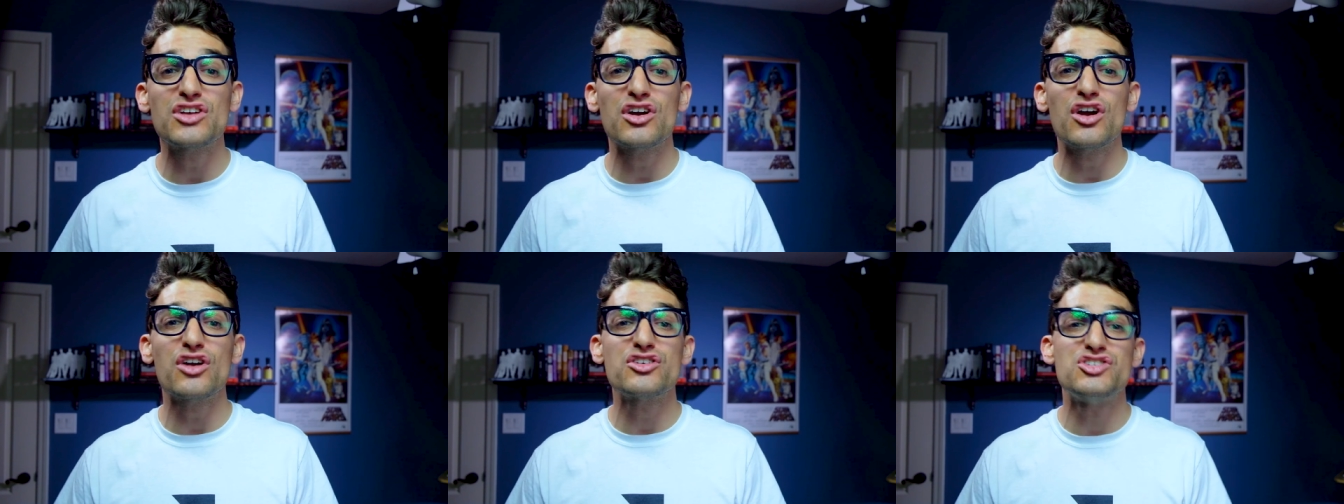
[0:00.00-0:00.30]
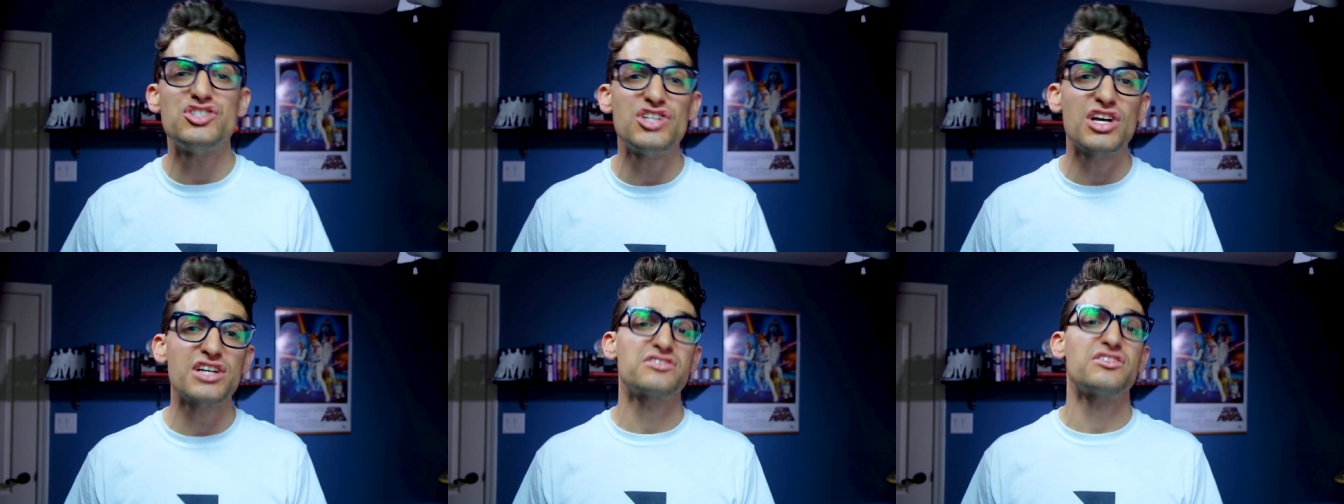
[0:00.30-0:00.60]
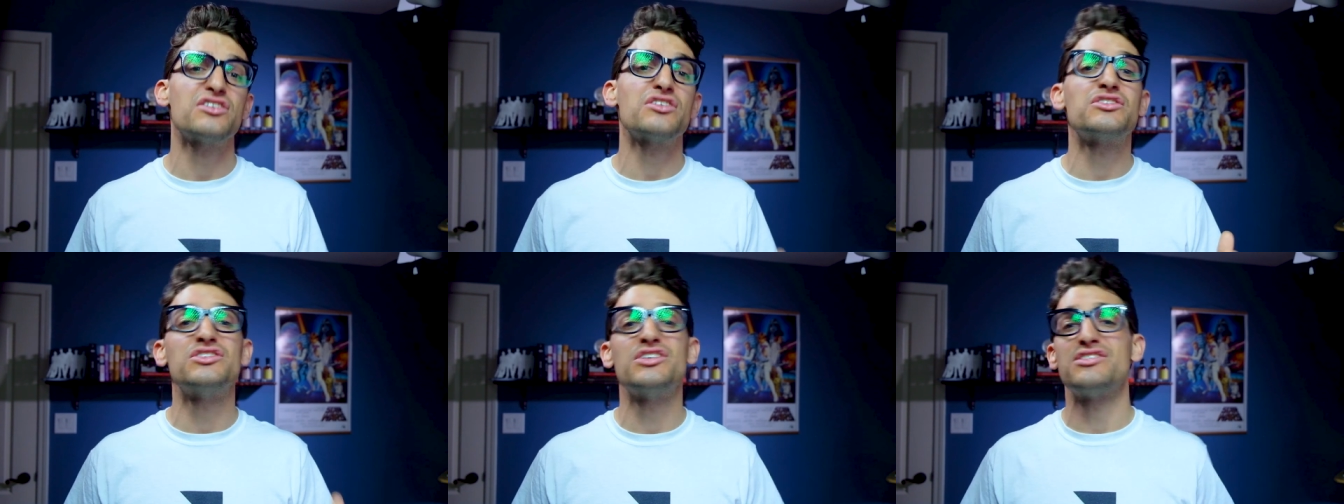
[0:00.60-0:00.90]
are just
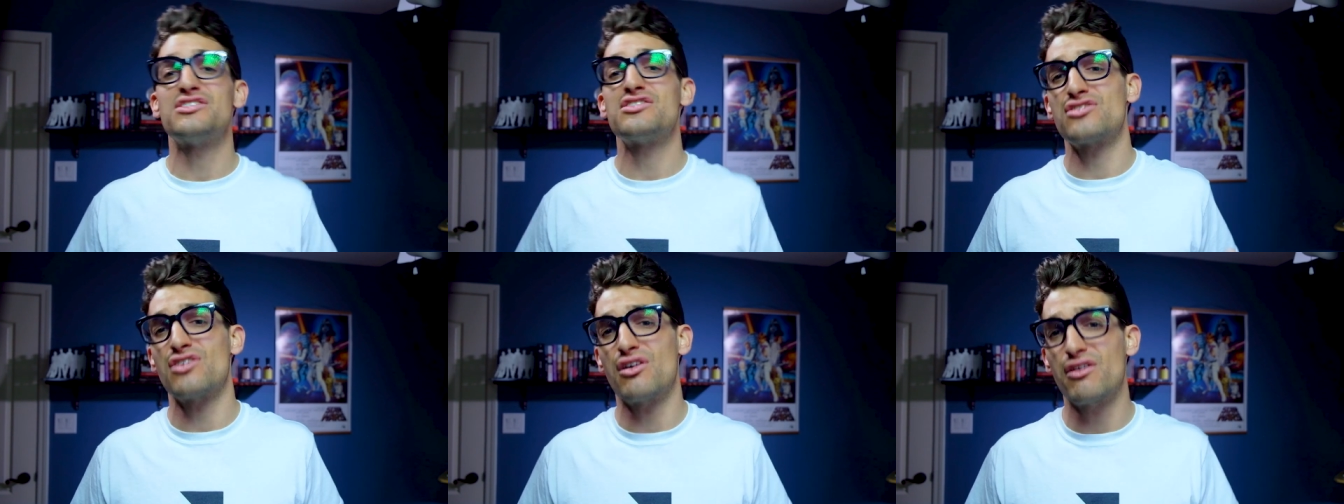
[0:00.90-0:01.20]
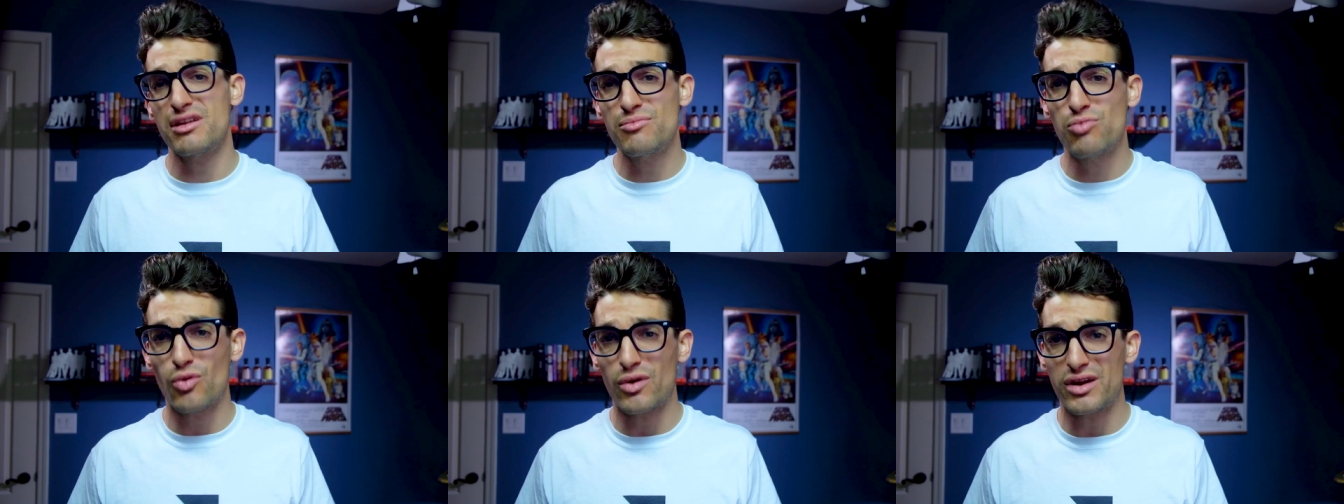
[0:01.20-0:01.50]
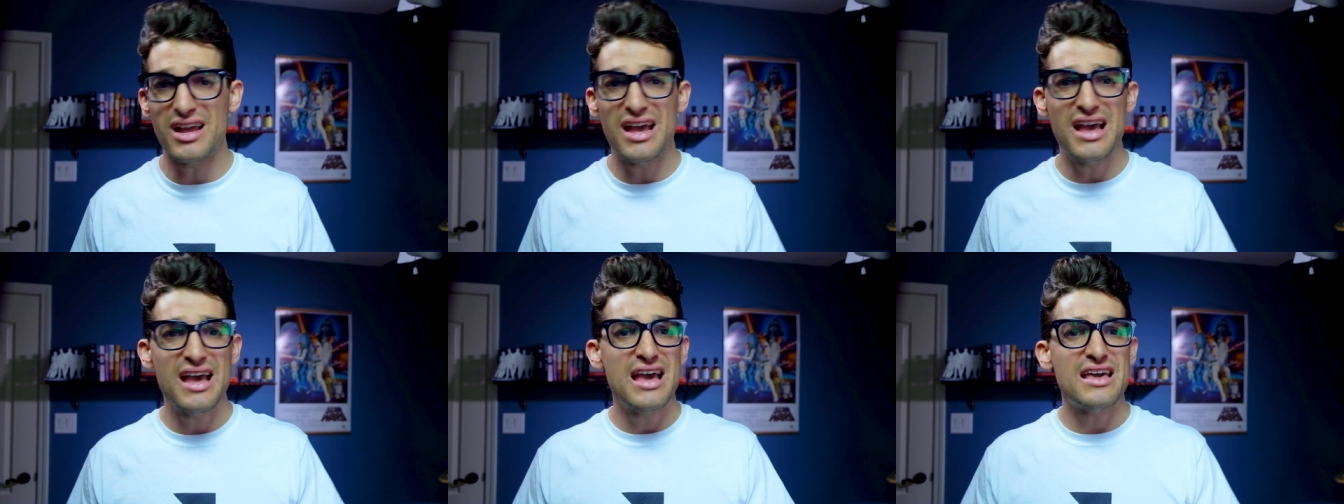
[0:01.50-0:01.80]
a good starting point.
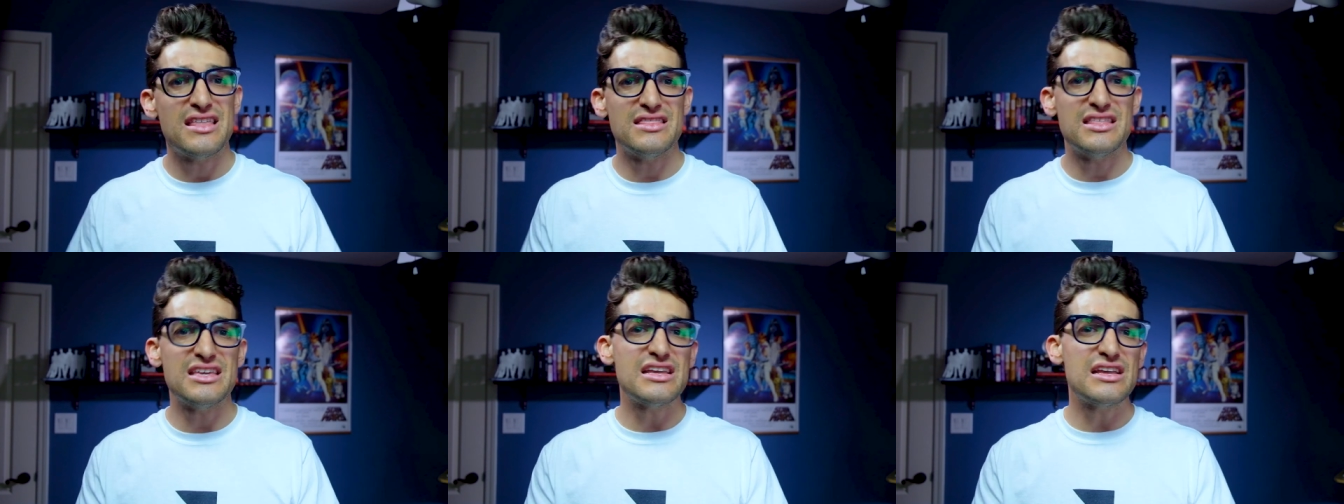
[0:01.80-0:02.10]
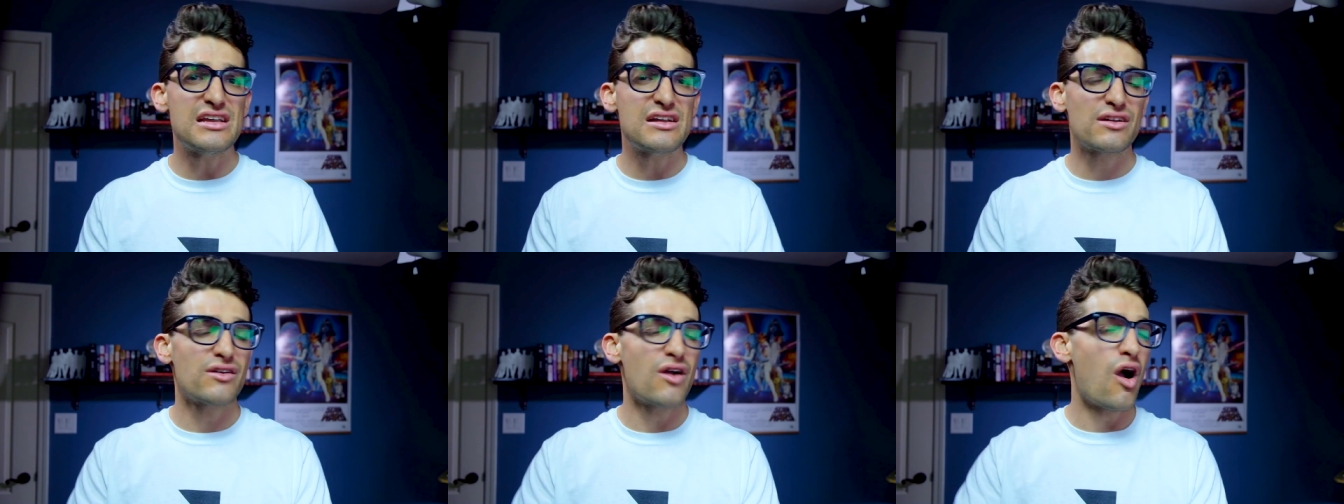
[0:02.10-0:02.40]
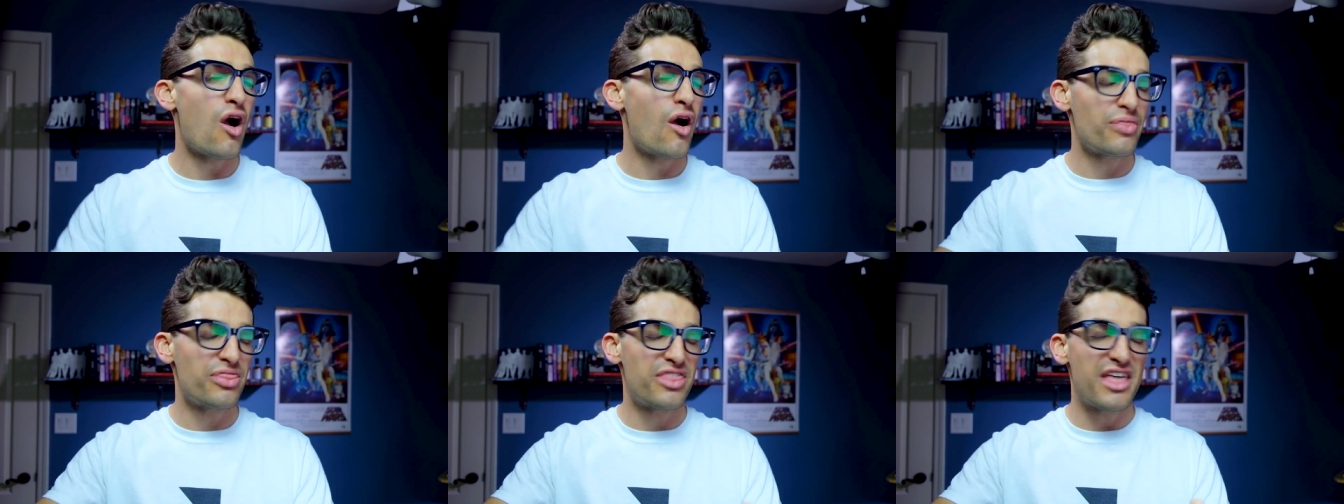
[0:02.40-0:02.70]
There,
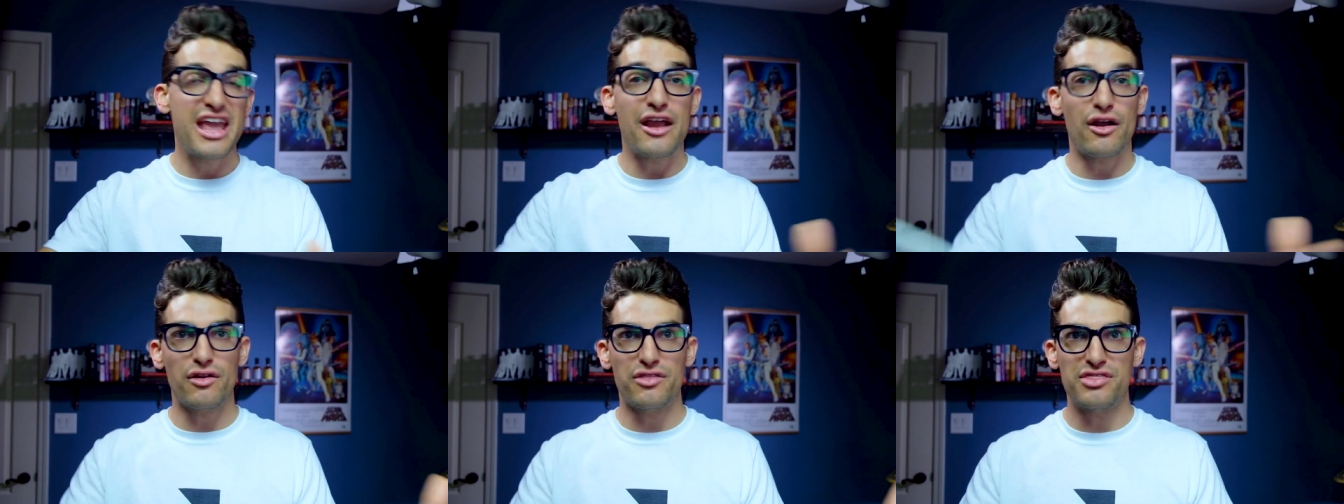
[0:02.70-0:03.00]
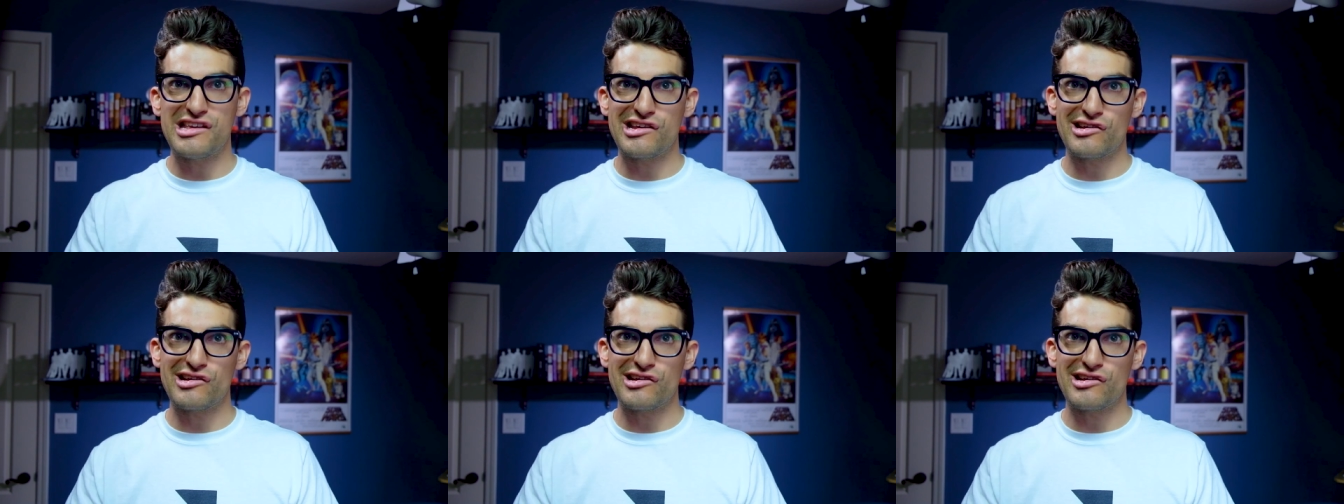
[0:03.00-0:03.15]
there,